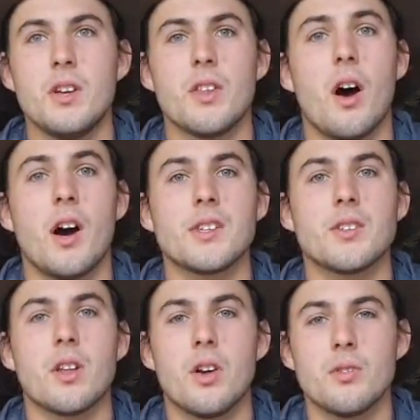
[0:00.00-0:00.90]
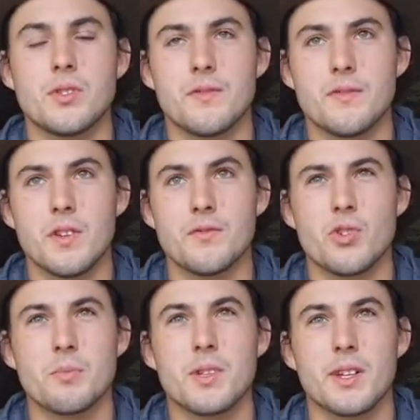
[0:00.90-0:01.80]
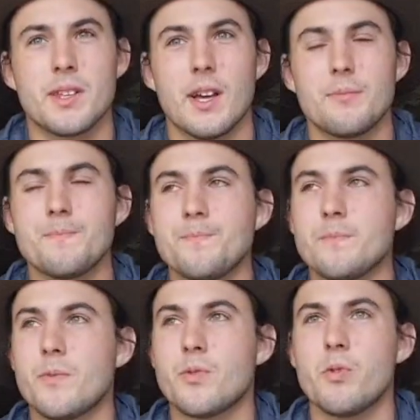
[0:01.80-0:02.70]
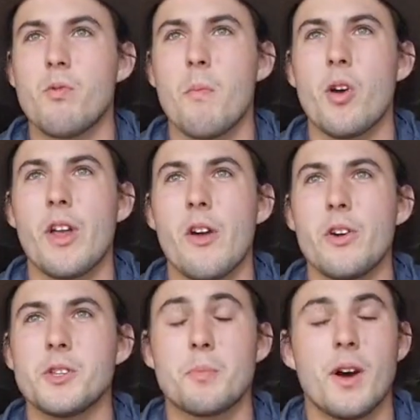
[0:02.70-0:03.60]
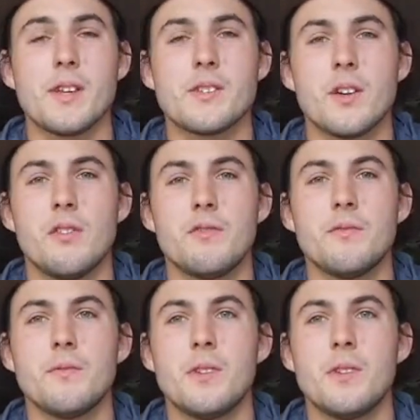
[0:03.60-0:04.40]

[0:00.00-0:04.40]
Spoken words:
the highs and lows of trips like that through remote areas by yourself.